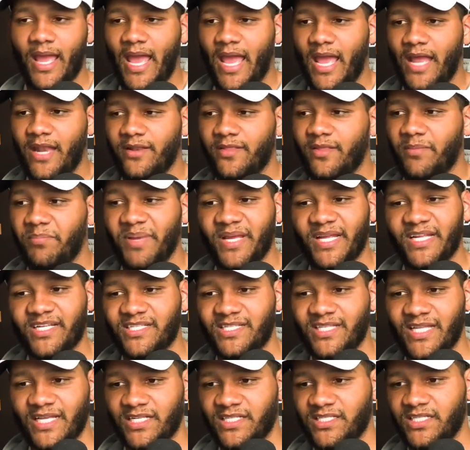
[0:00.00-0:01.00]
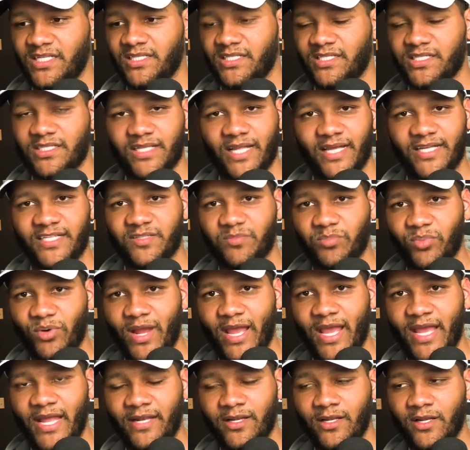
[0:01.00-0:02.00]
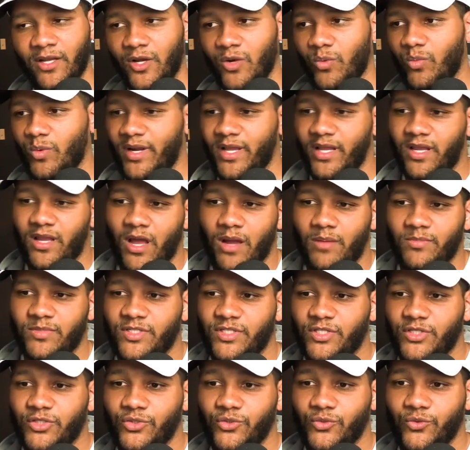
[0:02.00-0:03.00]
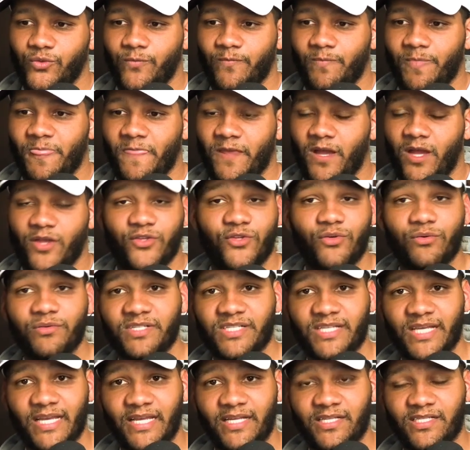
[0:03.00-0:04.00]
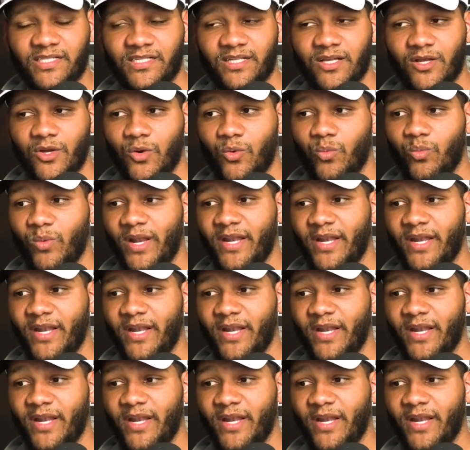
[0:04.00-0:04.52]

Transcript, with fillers: and the biggest thing since sliced bread when it comes to a use case,